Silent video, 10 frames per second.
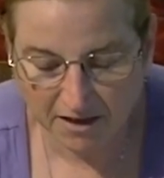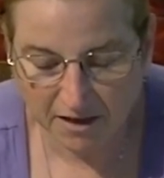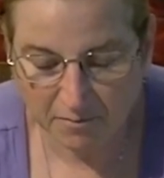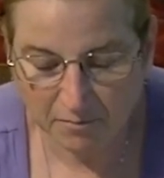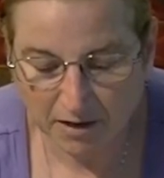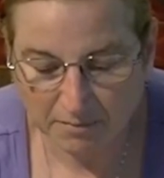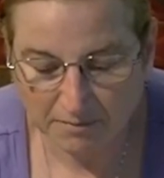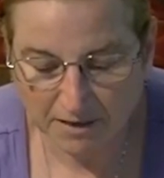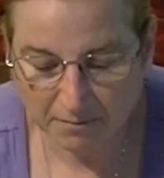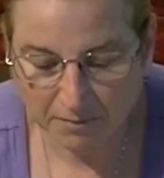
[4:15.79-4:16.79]
and it
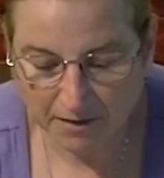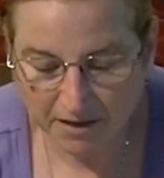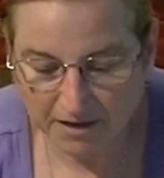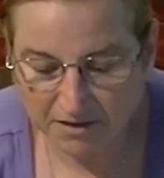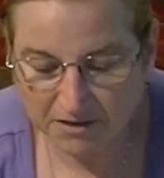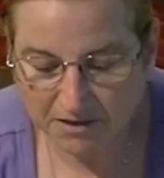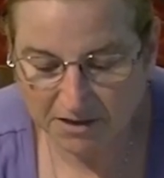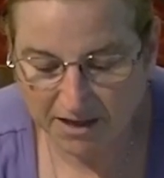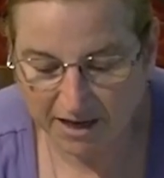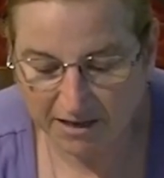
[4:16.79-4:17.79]
pops up, and you
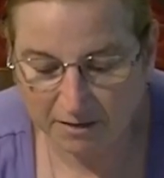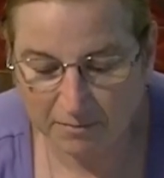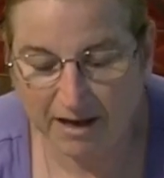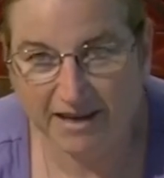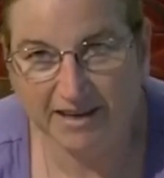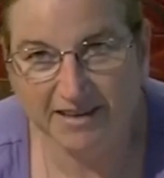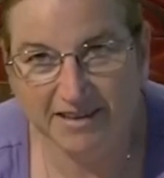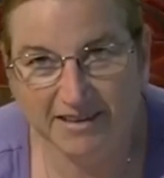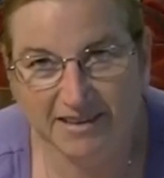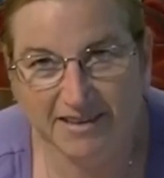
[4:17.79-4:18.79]
just dial it back.
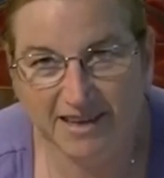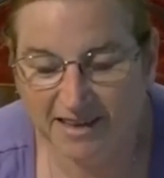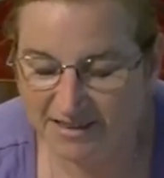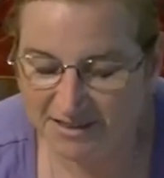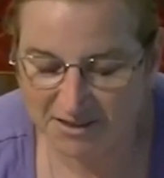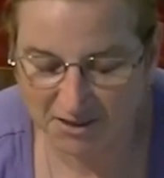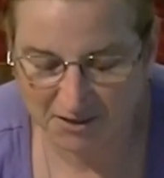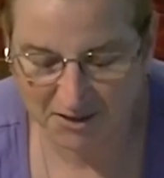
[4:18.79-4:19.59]
That is so